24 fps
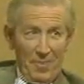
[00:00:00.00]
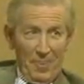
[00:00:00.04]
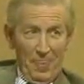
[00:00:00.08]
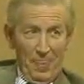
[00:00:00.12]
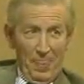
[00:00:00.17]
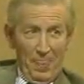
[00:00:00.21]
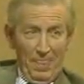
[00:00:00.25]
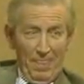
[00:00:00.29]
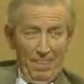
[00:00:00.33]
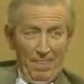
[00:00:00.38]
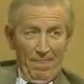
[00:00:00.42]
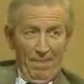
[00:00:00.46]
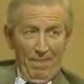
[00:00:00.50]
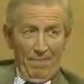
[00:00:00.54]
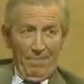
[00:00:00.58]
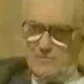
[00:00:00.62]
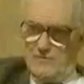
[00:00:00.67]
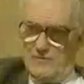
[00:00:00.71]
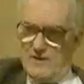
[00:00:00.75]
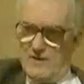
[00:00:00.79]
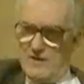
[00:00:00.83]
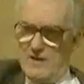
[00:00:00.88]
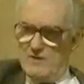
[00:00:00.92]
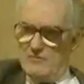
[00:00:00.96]
He thought
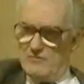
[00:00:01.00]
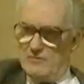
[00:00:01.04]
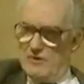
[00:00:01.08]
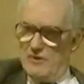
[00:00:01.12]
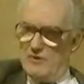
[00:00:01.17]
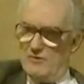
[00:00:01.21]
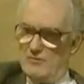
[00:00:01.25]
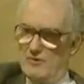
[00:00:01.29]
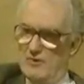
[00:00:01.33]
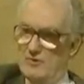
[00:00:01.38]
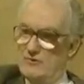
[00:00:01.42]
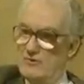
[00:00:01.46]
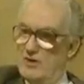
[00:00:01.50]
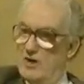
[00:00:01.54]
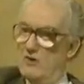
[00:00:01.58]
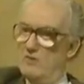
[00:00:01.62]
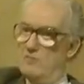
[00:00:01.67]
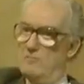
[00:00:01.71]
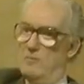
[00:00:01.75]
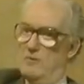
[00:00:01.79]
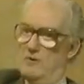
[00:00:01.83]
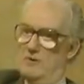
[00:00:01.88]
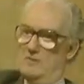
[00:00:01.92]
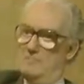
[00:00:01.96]
that the
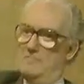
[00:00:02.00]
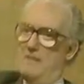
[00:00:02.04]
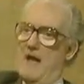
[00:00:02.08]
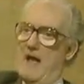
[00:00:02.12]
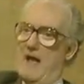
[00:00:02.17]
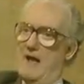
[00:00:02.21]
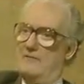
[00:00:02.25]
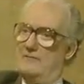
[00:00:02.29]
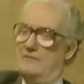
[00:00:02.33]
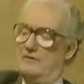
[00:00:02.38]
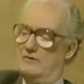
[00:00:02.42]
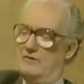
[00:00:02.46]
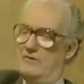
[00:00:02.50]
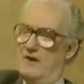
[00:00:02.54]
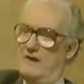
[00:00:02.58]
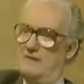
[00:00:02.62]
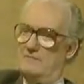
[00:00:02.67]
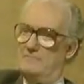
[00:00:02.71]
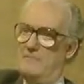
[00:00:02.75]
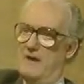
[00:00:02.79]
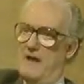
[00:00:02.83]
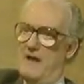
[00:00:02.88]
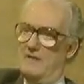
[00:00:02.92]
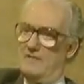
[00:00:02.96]
noble man, the
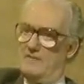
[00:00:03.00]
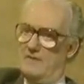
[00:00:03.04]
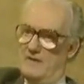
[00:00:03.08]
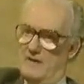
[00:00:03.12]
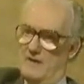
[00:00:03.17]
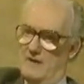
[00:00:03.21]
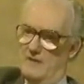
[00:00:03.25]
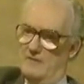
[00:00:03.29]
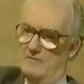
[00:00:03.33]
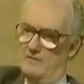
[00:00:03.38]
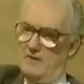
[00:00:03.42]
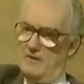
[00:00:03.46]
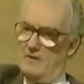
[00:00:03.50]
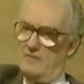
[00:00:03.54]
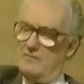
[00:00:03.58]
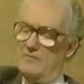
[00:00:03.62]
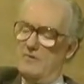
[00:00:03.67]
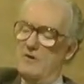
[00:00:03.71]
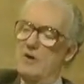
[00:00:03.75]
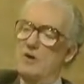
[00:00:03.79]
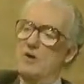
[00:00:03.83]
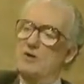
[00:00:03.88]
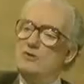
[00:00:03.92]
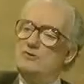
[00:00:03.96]
great man, the
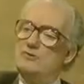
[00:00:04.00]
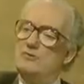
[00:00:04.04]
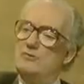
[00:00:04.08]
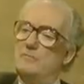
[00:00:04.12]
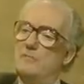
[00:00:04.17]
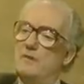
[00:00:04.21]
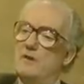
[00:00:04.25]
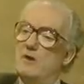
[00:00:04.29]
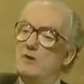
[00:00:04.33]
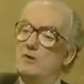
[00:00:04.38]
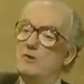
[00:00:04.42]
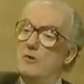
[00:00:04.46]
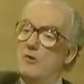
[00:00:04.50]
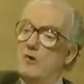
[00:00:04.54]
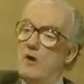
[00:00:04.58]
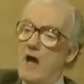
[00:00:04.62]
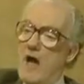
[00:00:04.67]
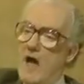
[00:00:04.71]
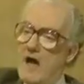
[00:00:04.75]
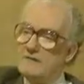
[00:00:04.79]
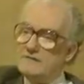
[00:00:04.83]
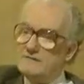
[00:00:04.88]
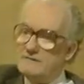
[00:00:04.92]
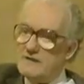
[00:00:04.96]
hero, should be a
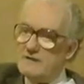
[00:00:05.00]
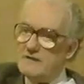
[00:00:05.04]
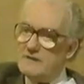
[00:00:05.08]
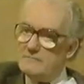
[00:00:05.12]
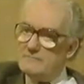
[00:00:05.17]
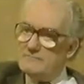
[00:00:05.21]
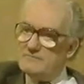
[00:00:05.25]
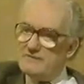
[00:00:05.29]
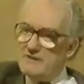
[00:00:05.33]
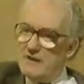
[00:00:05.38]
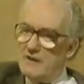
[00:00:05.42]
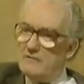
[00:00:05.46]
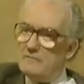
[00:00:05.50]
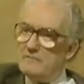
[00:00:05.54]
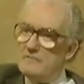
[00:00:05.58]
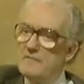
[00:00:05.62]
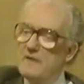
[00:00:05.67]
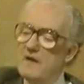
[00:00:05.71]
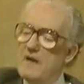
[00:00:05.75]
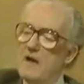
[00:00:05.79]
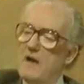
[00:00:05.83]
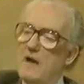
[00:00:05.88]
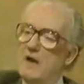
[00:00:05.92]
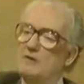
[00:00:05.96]
law unto
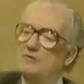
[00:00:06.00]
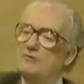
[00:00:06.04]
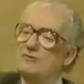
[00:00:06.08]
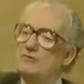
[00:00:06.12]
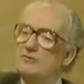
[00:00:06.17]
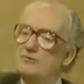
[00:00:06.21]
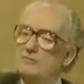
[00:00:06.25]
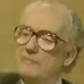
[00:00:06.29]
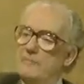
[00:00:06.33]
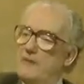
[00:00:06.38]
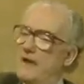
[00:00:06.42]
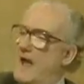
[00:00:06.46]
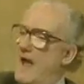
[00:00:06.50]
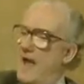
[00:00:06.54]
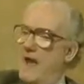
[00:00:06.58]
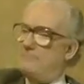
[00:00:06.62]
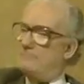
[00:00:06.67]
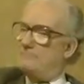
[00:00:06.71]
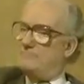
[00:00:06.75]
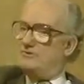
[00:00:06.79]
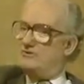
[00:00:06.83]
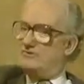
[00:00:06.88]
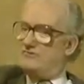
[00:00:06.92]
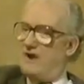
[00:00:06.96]
himself and shouldn't be
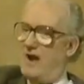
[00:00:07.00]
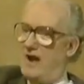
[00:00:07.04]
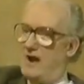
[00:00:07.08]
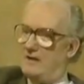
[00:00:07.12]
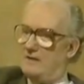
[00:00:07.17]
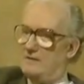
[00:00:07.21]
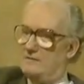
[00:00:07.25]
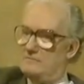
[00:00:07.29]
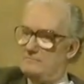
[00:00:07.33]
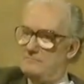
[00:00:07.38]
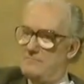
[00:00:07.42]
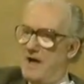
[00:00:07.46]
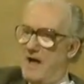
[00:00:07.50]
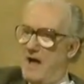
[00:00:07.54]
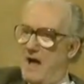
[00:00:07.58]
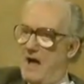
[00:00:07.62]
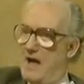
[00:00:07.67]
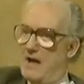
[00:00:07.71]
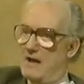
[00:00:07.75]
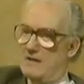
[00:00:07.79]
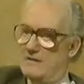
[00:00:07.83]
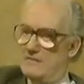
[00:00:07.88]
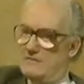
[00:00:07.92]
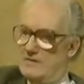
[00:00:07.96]
hamstrung
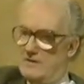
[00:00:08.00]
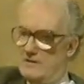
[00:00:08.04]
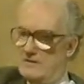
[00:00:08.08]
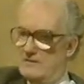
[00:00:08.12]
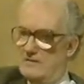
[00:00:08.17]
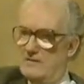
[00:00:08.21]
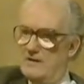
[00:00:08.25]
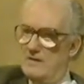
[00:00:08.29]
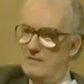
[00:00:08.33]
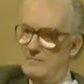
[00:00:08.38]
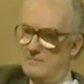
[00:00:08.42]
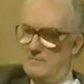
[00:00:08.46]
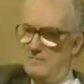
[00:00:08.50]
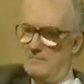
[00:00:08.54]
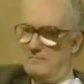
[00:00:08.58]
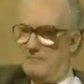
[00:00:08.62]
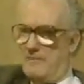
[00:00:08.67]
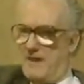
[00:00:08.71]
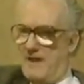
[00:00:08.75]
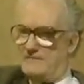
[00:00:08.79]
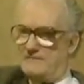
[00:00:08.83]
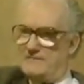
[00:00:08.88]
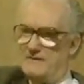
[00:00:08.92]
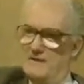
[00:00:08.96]
by
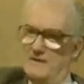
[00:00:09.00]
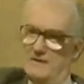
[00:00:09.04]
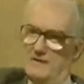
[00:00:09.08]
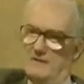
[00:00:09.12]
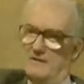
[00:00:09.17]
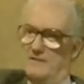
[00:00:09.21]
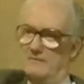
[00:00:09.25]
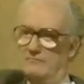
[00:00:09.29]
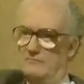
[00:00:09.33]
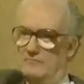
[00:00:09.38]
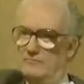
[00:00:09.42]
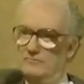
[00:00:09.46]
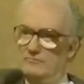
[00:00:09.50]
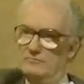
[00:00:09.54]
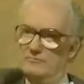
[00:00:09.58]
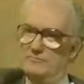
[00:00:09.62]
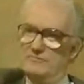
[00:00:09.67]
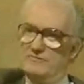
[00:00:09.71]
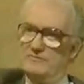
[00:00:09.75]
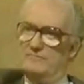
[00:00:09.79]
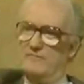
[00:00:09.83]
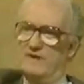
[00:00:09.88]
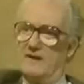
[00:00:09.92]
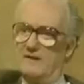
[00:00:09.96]
the petty
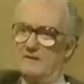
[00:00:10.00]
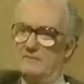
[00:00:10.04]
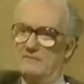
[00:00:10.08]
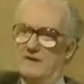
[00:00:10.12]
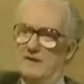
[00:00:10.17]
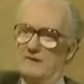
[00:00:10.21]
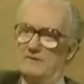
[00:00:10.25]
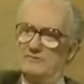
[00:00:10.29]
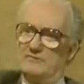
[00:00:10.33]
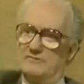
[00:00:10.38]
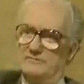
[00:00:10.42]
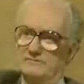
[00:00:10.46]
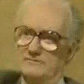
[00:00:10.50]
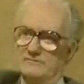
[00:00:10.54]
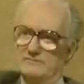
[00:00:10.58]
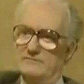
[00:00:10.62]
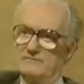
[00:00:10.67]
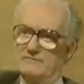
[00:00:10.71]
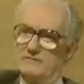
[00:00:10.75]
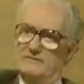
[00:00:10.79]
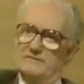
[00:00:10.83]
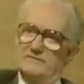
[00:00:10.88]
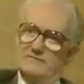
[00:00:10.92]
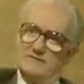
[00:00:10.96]
rules and regulations
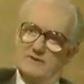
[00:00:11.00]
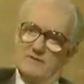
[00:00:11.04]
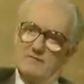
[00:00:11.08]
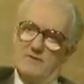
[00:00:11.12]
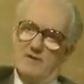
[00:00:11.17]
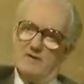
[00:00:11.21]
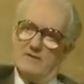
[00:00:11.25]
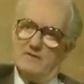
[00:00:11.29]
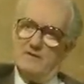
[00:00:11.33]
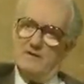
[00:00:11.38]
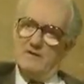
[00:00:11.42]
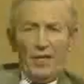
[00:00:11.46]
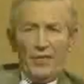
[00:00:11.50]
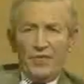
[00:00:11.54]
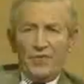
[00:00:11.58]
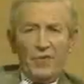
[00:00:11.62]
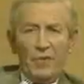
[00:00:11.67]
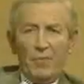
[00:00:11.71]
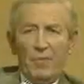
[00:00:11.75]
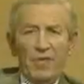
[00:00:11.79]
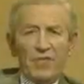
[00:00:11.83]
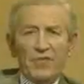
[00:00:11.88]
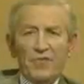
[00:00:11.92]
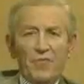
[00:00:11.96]
and so on.
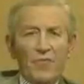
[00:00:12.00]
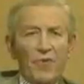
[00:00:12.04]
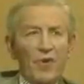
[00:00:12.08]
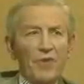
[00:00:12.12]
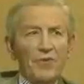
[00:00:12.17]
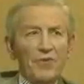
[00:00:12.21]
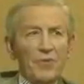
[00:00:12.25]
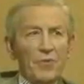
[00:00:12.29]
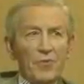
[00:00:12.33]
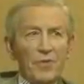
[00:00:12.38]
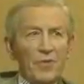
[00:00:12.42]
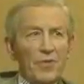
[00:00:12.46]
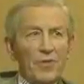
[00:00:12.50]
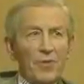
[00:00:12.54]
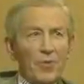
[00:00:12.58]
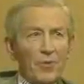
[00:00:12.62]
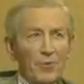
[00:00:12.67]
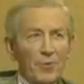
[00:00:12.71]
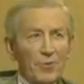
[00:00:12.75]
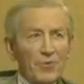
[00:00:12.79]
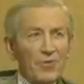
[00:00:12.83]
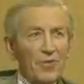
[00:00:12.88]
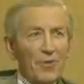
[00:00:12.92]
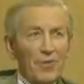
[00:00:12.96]
That's the best phrase you can
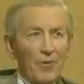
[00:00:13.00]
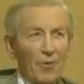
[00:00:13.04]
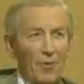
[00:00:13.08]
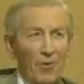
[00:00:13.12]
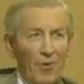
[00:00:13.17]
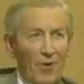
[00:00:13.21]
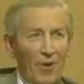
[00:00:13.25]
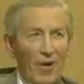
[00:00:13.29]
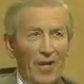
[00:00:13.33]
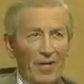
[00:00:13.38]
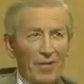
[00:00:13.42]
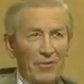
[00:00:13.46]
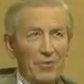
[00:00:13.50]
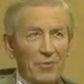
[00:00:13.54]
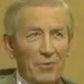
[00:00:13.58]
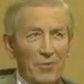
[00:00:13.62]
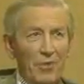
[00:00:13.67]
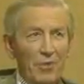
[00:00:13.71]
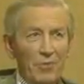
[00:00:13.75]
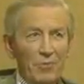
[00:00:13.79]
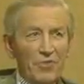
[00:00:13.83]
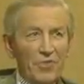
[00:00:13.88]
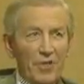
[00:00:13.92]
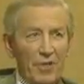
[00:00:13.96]
use, a law
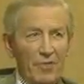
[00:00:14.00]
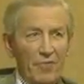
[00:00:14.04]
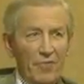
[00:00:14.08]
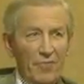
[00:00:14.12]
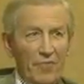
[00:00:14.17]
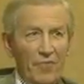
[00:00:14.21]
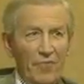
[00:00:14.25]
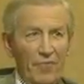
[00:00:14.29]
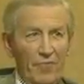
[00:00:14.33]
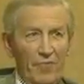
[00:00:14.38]
unto himself.